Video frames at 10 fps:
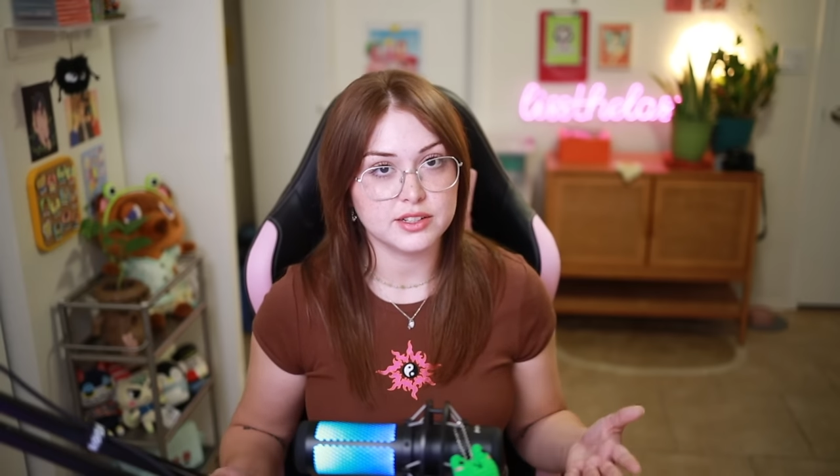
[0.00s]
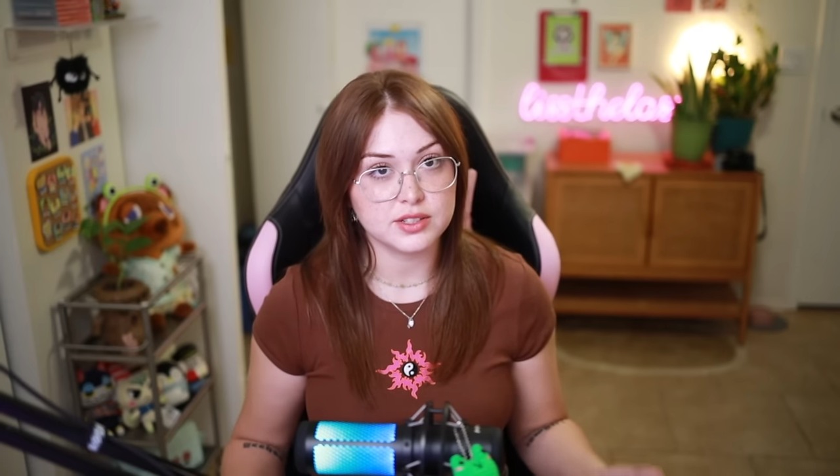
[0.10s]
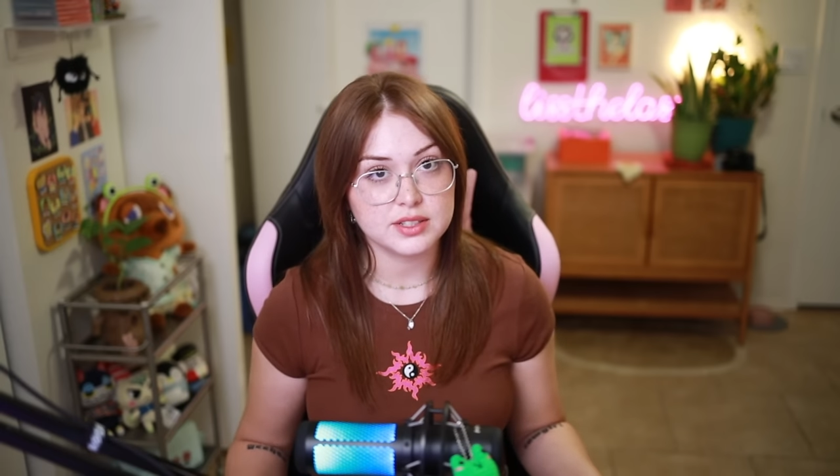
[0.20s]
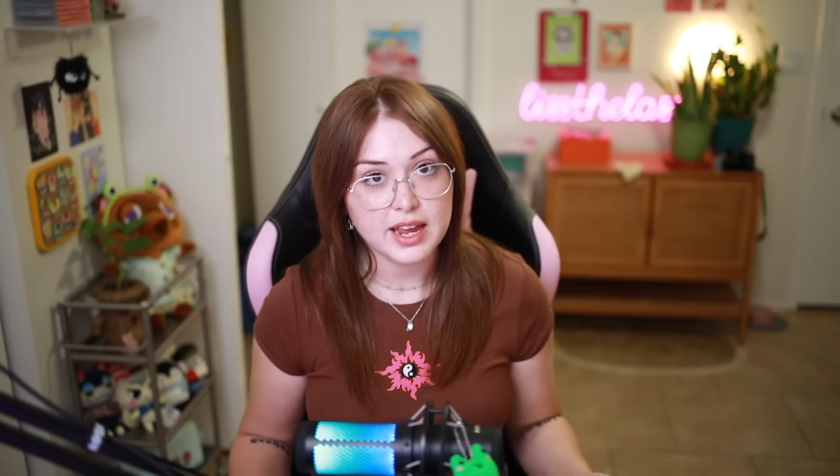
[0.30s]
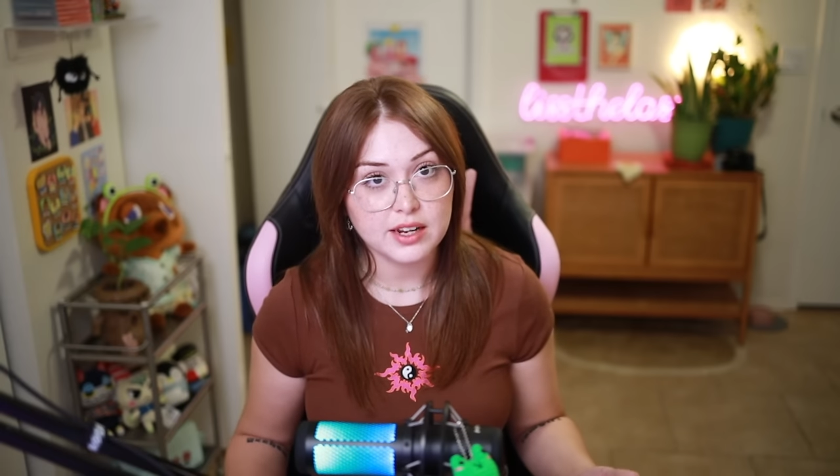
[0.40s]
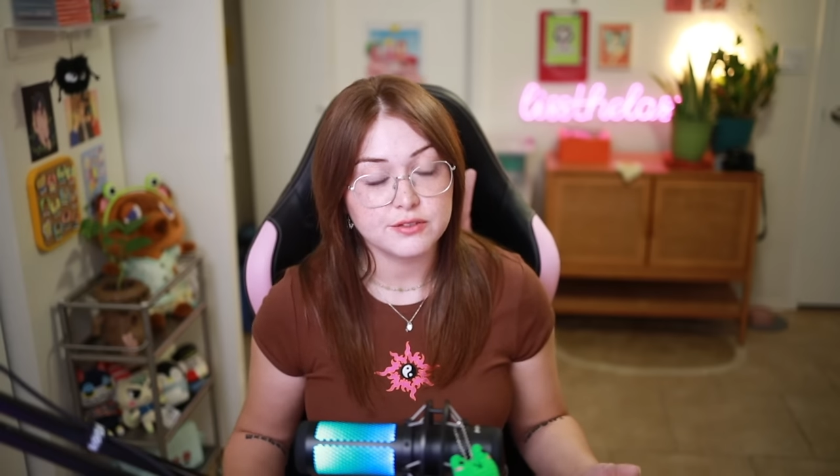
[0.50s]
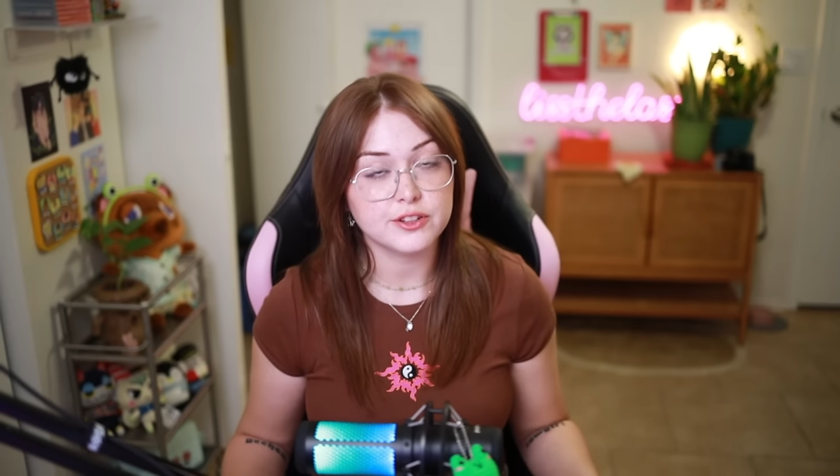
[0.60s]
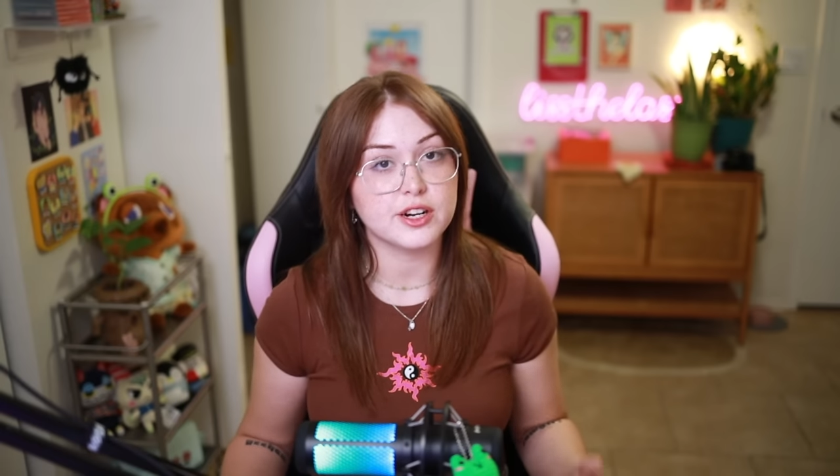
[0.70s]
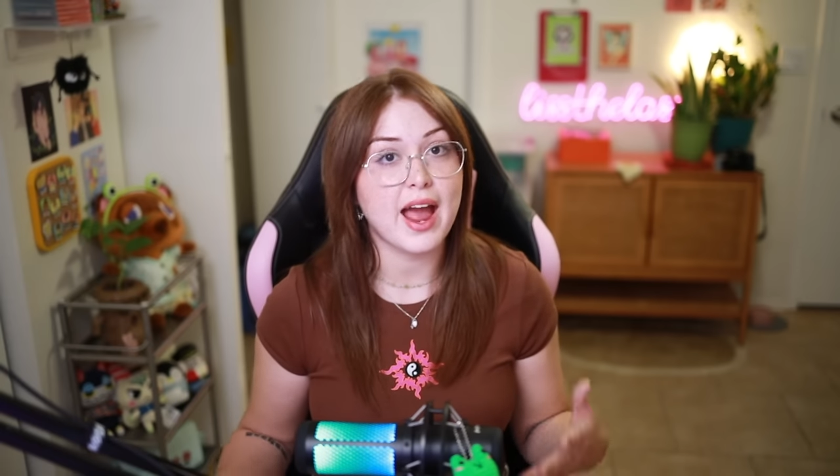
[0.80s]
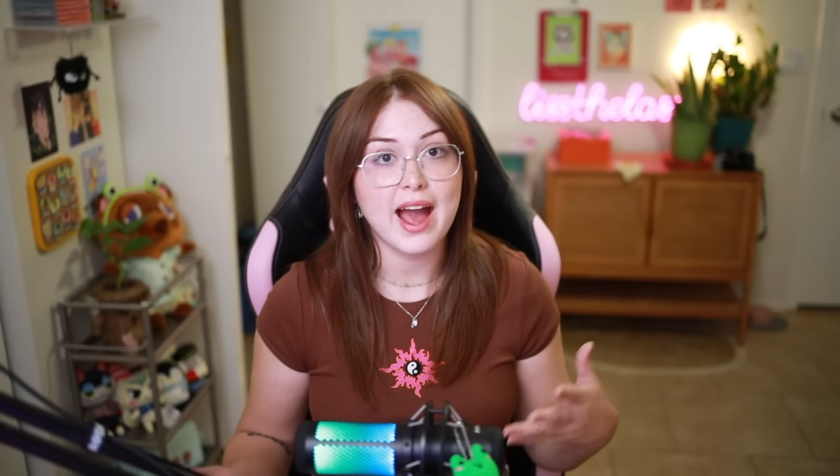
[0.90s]
disdain
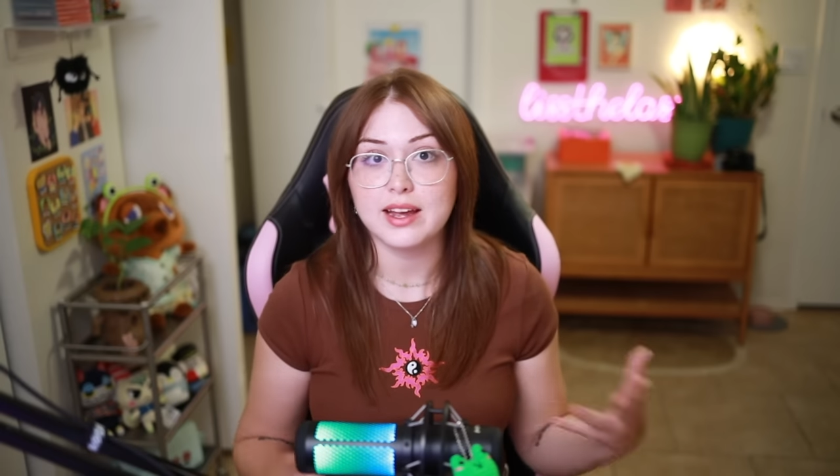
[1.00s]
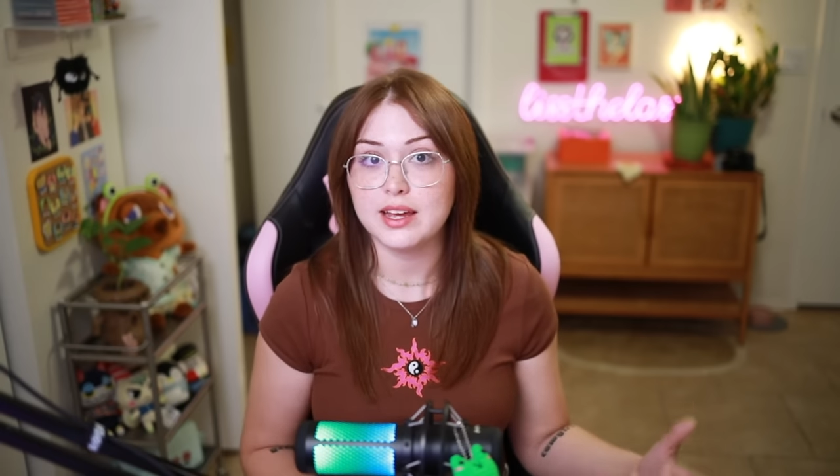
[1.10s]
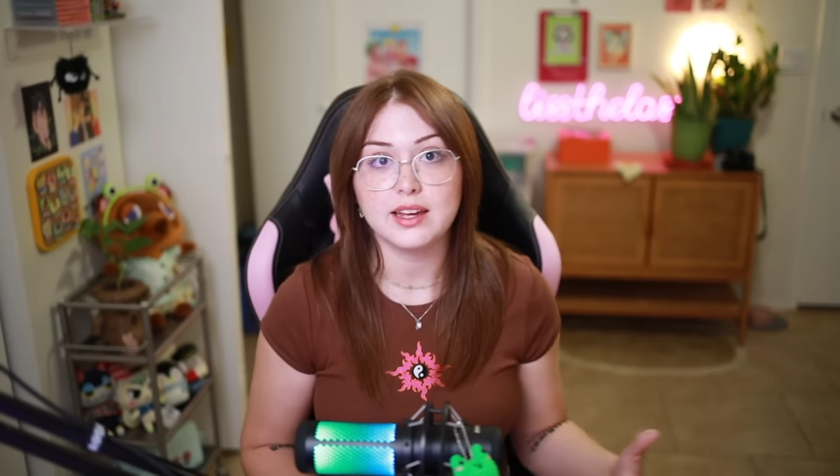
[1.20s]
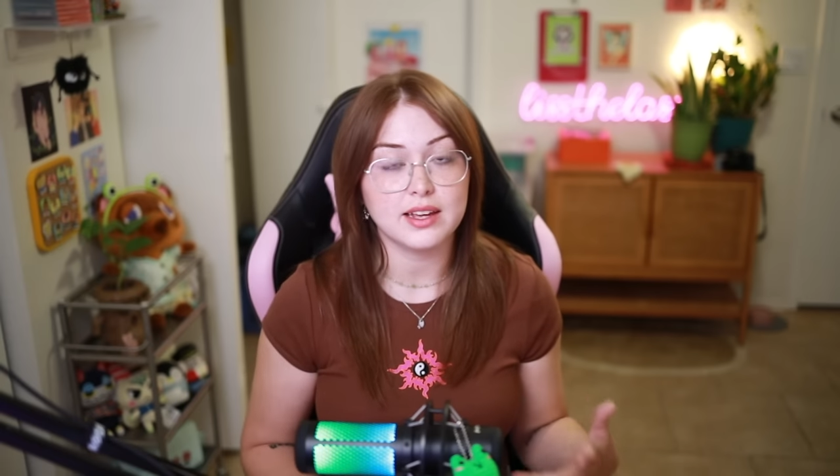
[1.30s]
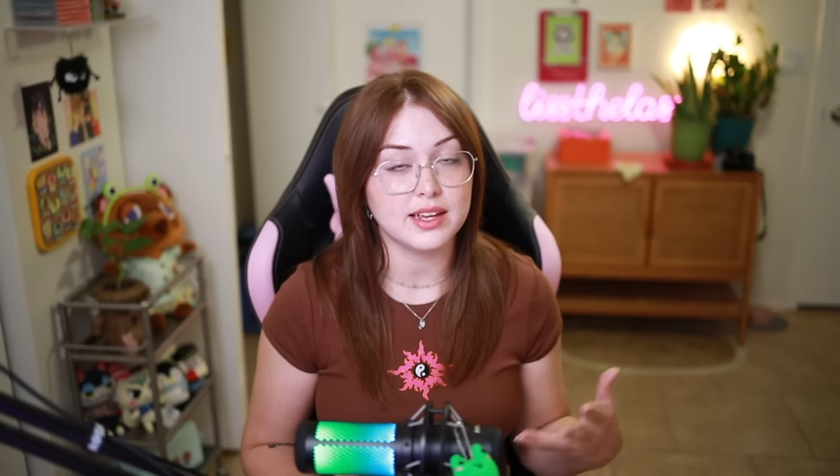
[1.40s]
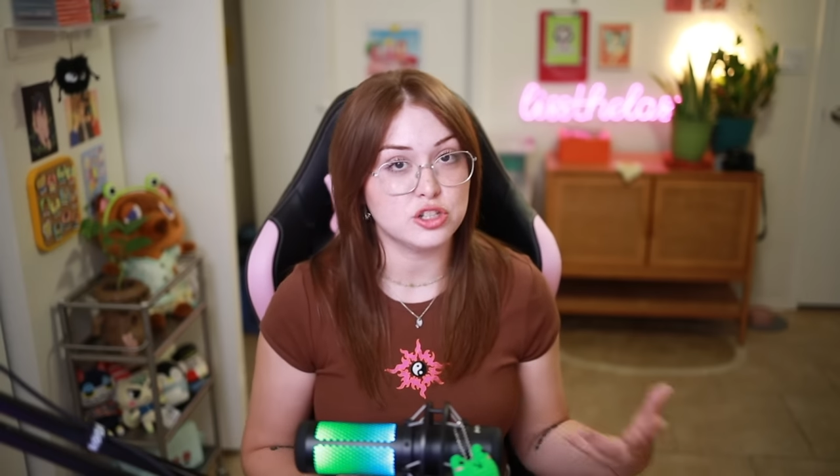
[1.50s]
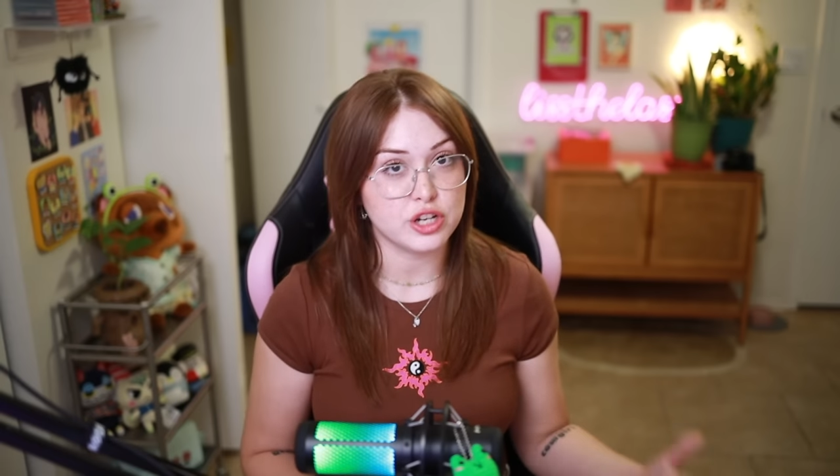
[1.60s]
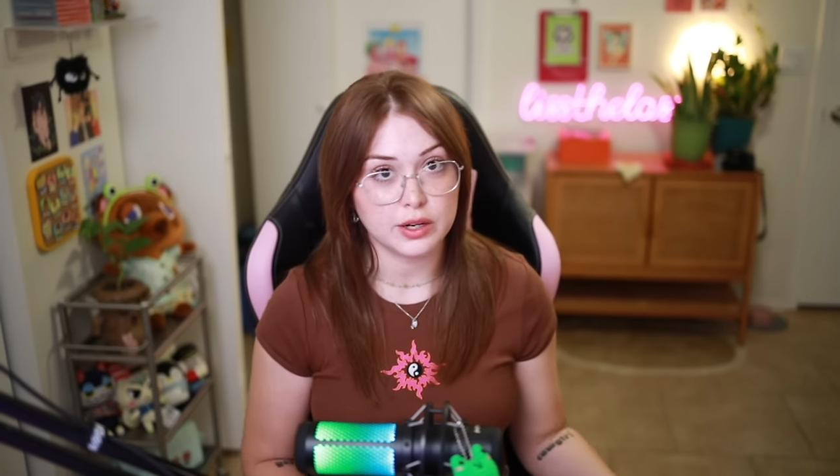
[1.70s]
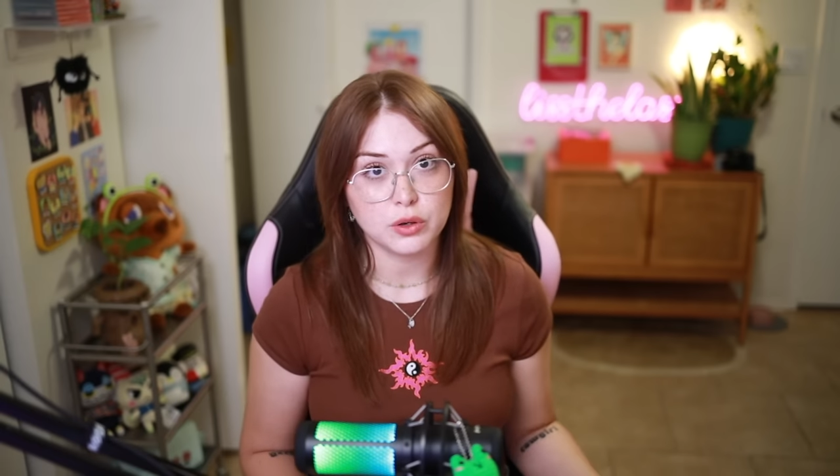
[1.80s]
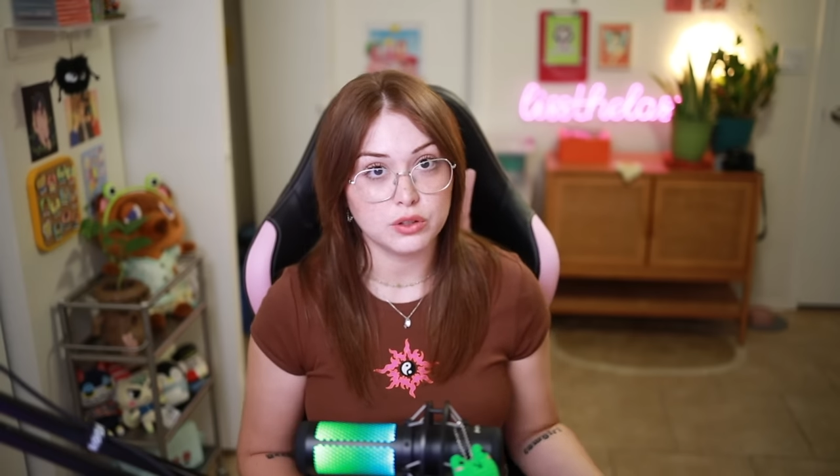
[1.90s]
for hacking in
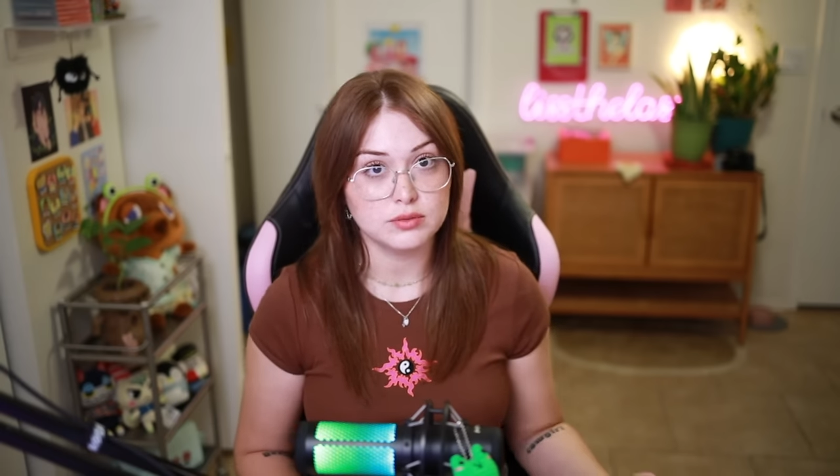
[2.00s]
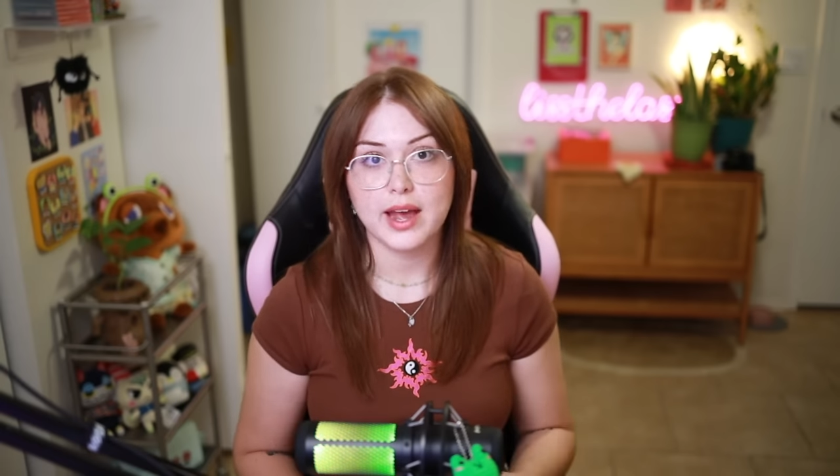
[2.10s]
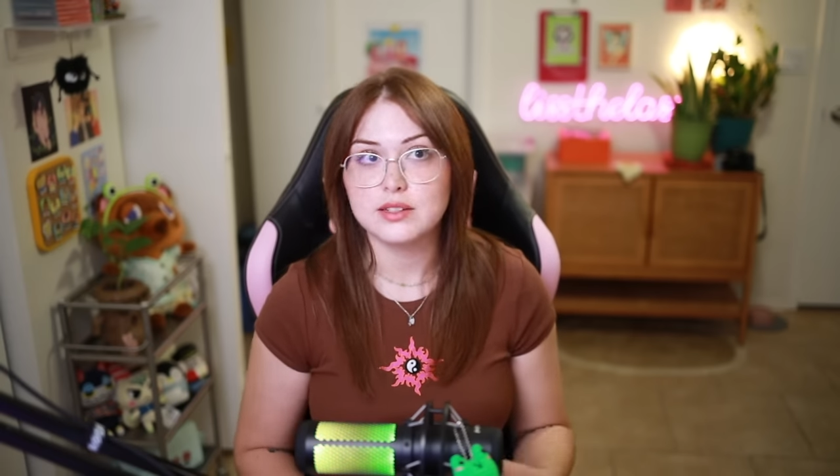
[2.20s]
general,